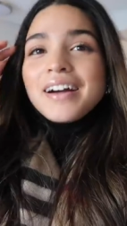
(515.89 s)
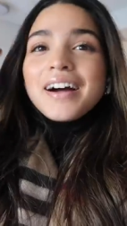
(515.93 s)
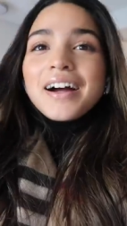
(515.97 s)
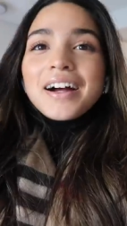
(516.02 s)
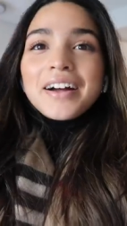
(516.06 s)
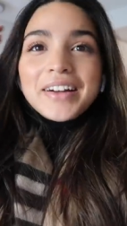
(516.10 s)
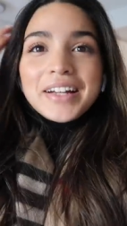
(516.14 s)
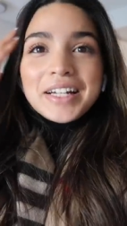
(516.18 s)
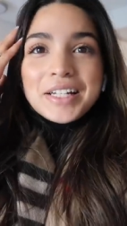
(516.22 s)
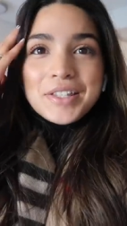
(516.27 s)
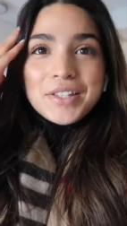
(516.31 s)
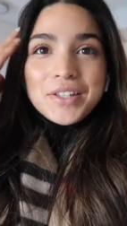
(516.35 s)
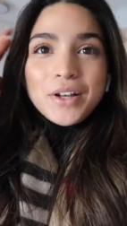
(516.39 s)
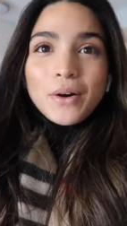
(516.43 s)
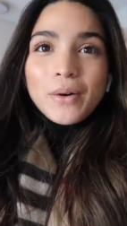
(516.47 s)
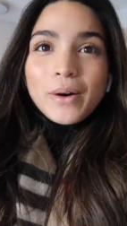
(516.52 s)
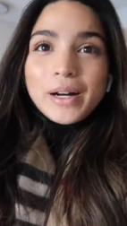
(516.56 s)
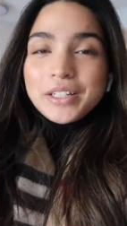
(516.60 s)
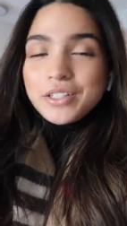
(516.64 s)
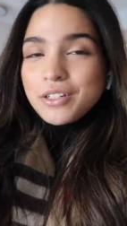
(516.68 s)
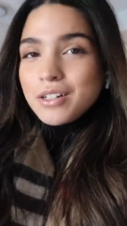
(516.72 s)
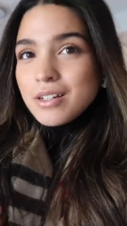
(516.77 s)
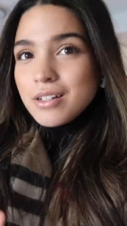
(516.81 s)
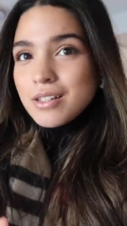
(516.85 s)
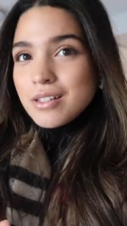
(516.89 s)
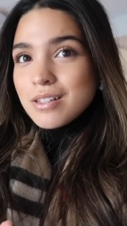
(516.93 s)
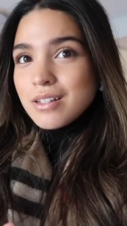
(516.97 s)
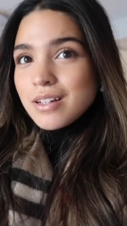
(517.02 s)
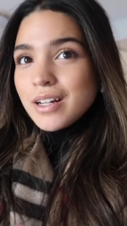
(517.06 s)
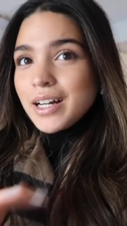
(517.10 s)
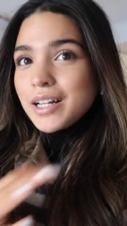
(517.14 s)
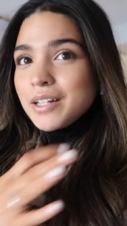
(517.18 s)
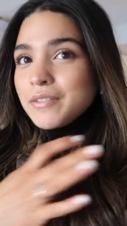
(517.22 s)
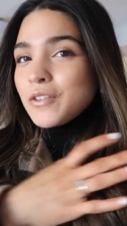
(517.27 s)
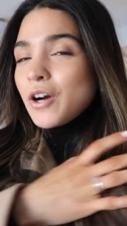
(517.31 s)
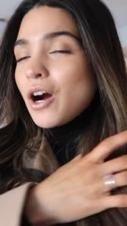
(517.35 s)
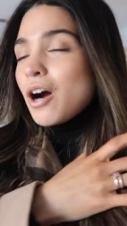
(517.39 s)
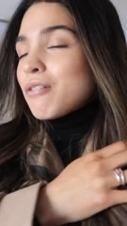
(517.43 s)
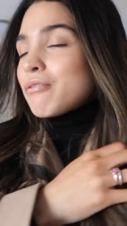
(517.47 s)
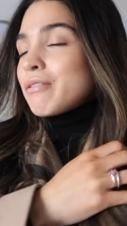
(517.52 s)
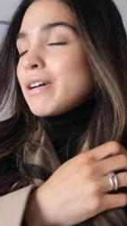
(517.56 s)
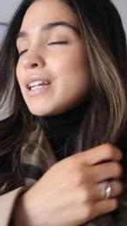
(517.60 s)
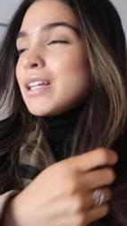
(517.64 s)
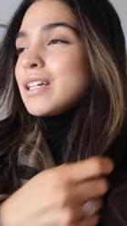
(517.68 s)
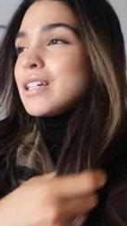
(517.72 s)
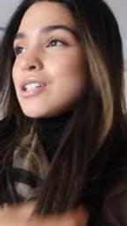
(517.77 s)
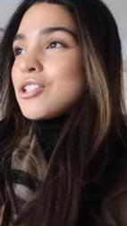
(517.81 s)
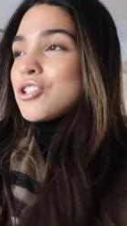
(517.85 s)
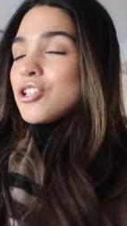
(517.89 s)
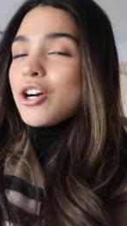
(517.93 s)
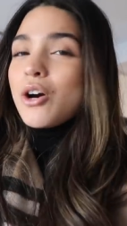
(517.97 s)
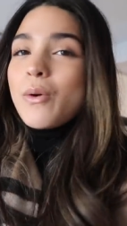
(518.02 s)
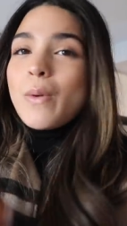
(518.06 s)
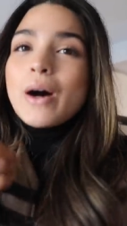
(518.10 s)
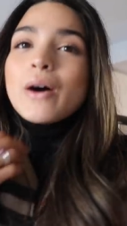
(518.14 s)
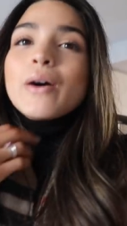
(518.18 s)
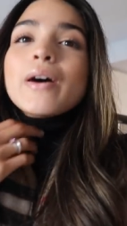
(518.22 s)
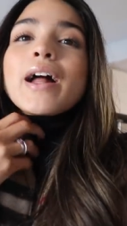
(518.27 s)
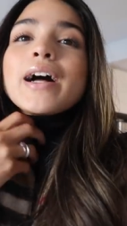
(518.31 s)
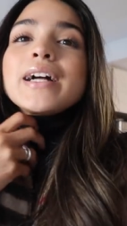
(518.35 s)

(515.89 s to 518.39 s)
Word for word: All right, so I just kind of got ready to go out.